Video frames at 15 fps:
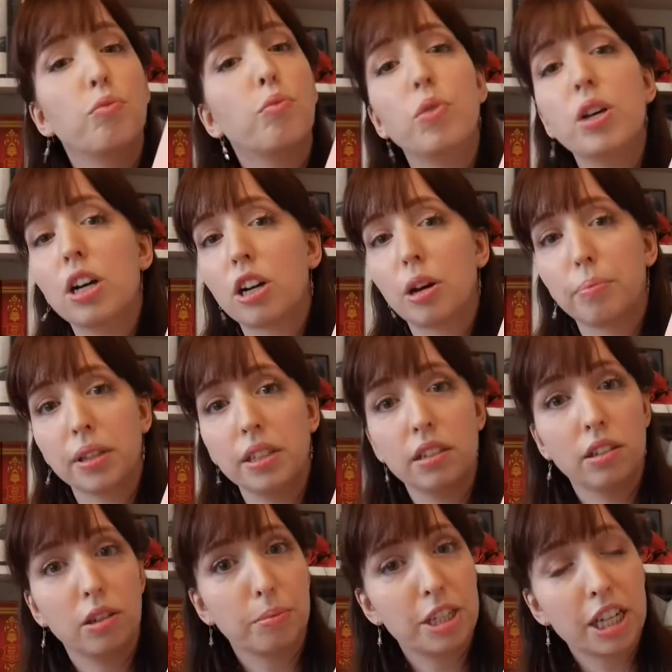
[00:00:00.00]
we are
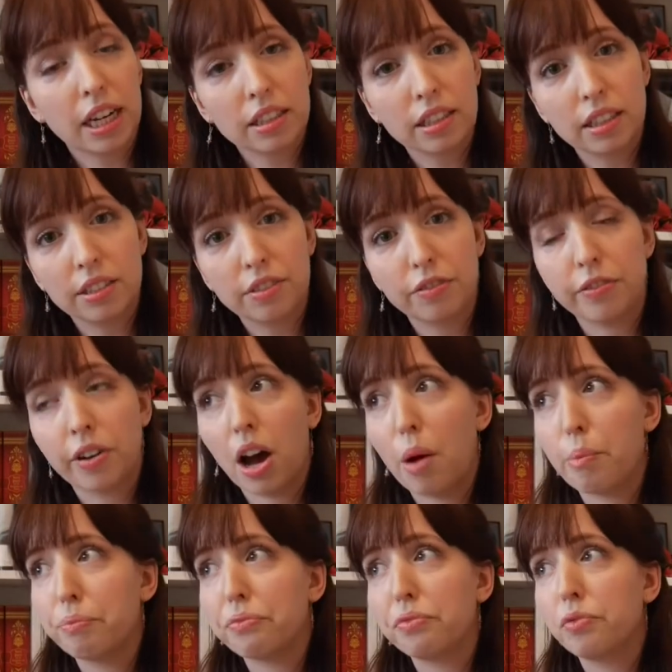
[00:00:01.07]
completely objective,
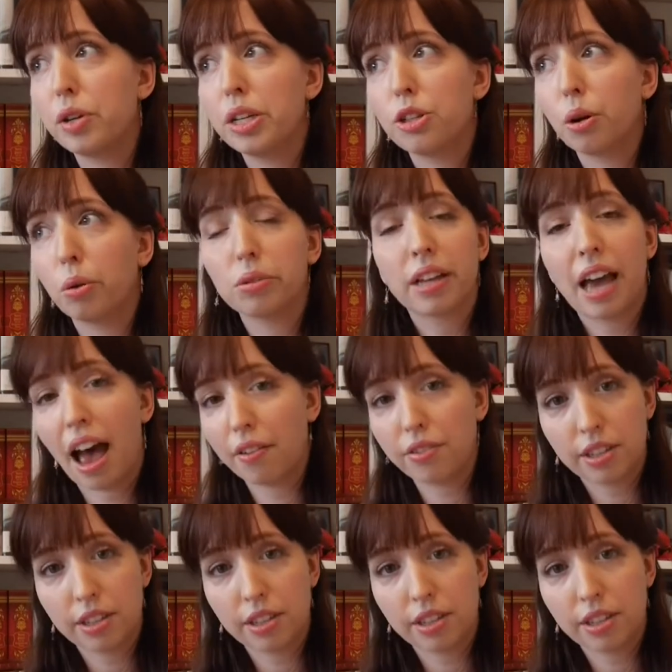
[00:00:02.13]
we don't have